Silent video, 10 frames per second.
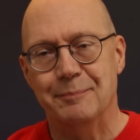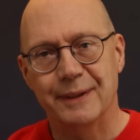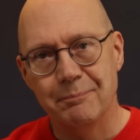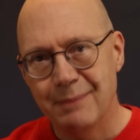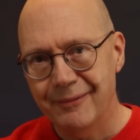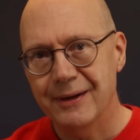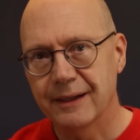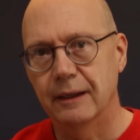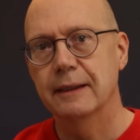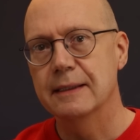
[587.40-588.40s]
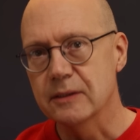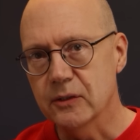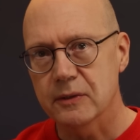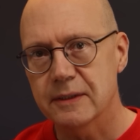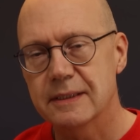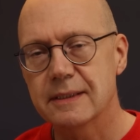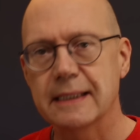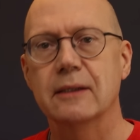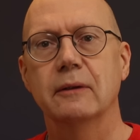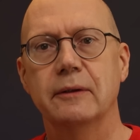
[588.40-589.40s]
But America is not a
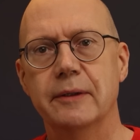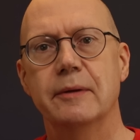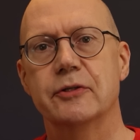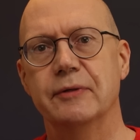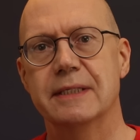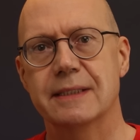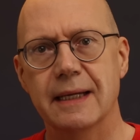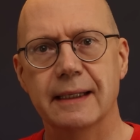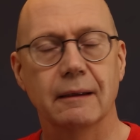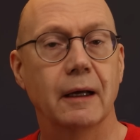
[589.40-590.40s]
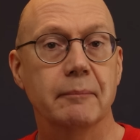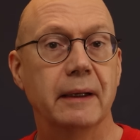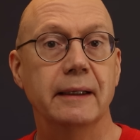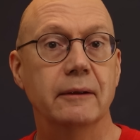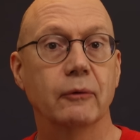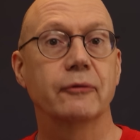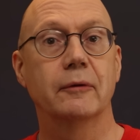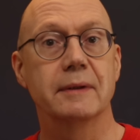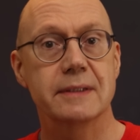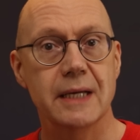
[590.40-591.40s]
single unitary state like many
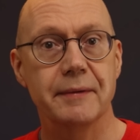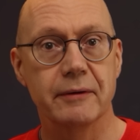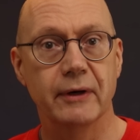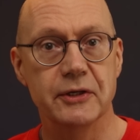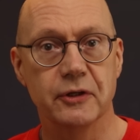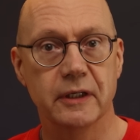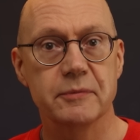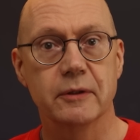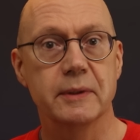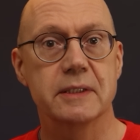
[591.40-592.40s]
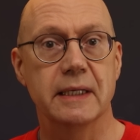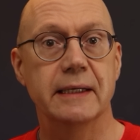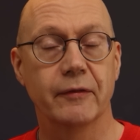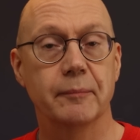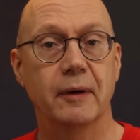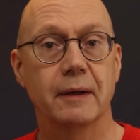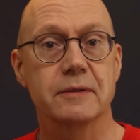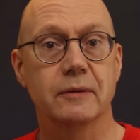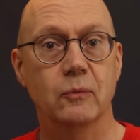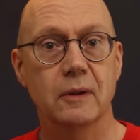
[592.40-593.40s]
authoritarian regimes that we see in other
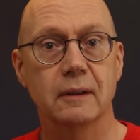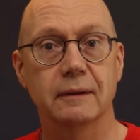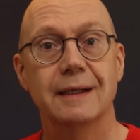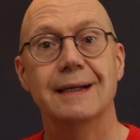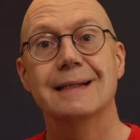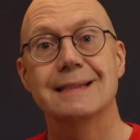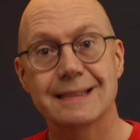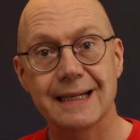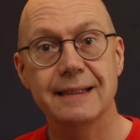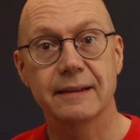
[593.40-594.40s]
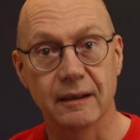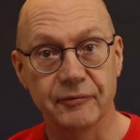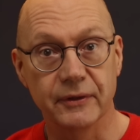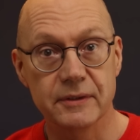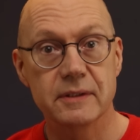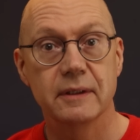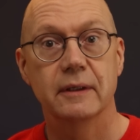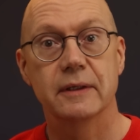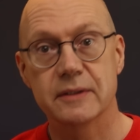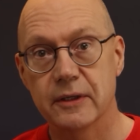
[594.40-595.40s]
parts of the world. State governors,
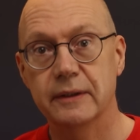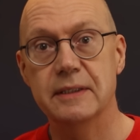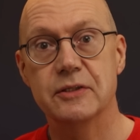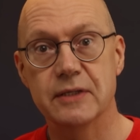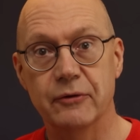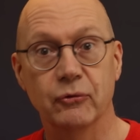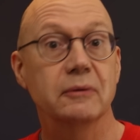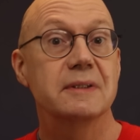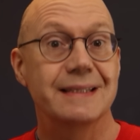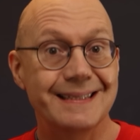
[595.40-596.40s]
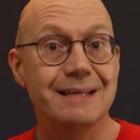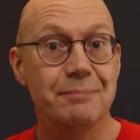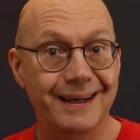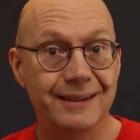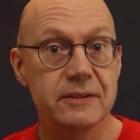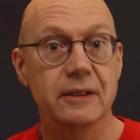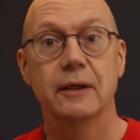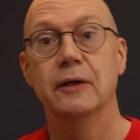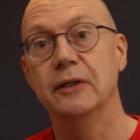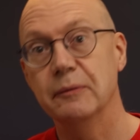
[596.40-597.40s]
attorneys general, city mayors,
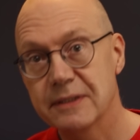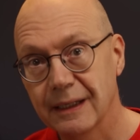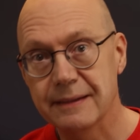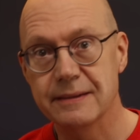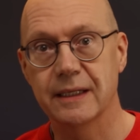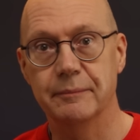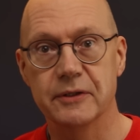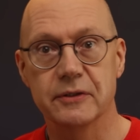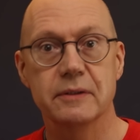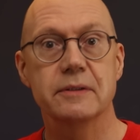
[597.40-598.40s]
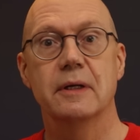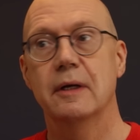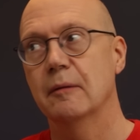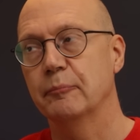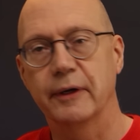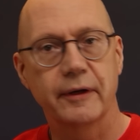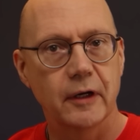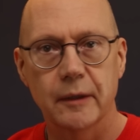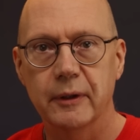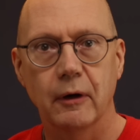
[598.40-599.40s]
utility commissions,
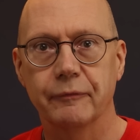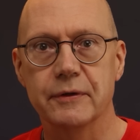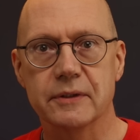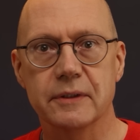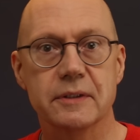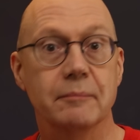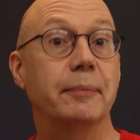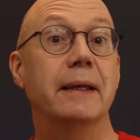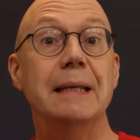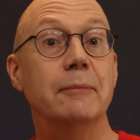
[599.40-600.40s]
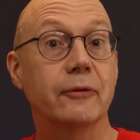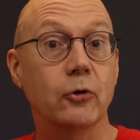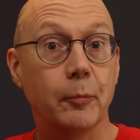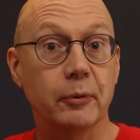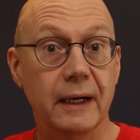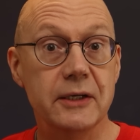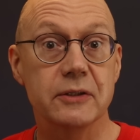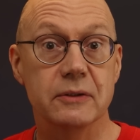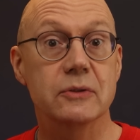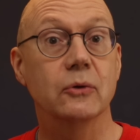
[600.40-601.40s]
procurement officers, and behemoth
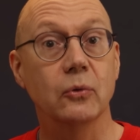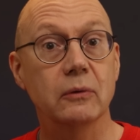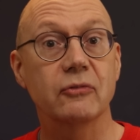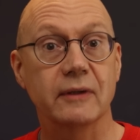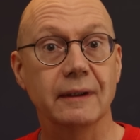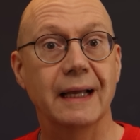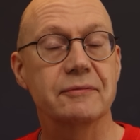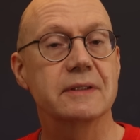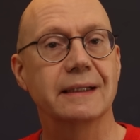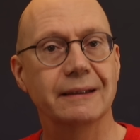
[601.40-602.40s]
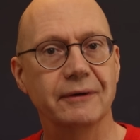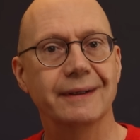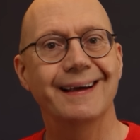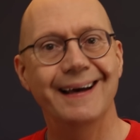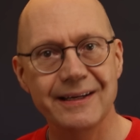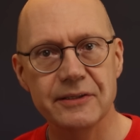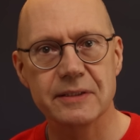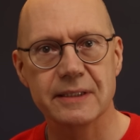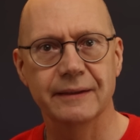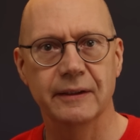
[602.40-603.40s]
corporations all still have significant
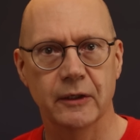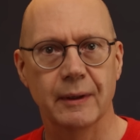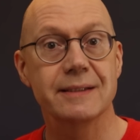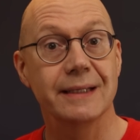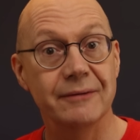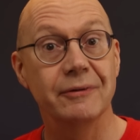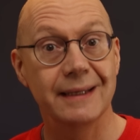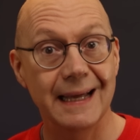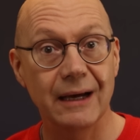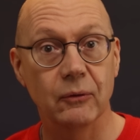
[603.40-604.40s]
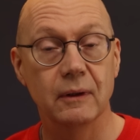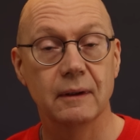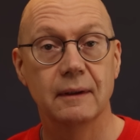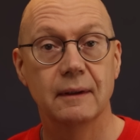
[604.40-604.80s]
agency in the US even now.